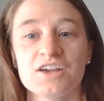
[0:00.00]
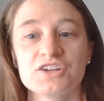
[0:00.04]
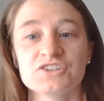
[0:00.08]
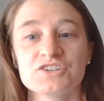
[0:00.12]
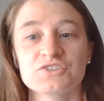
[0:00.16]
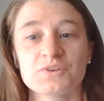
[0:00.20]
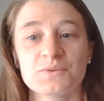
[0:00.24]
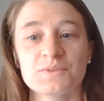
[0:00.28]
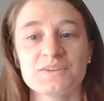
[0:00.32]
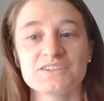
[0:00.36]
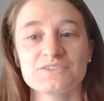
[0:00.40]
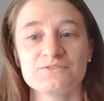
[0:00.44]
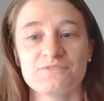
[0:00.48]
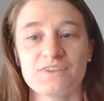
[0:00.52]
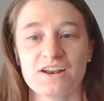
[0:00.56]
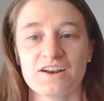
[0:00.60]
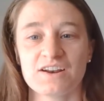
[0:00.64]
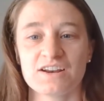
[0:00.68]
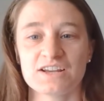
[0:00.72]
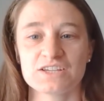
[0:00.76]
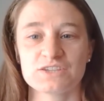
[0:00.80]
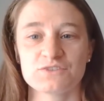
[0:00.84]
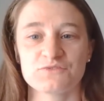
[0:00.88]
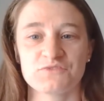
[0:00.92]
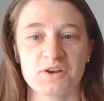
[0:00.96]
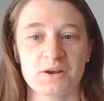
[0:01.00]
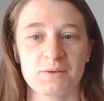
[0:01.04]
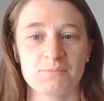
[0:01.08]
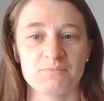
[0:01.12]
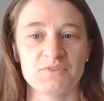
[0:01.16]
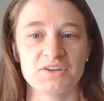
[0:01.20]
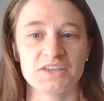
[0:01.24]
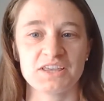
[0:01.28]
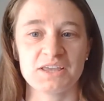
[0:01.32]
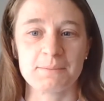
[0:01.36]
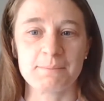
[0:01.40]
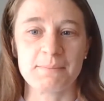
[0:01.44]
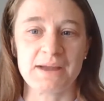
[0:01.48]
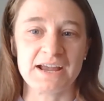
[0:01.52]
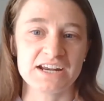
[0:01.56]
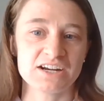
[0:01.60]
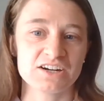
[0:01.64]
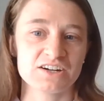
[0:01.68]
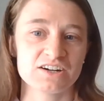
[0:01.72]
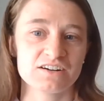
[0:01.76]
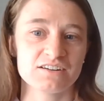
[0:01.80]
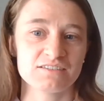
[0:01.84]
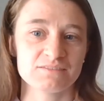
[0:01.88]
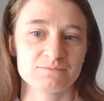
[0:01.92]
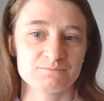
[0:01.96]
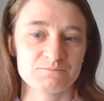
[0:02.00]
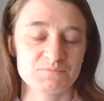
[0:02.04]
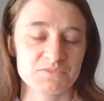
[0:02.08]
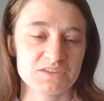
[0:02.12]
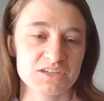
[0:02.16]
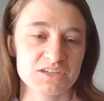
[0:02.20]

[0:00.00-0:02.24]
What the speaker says: So this varies from really minor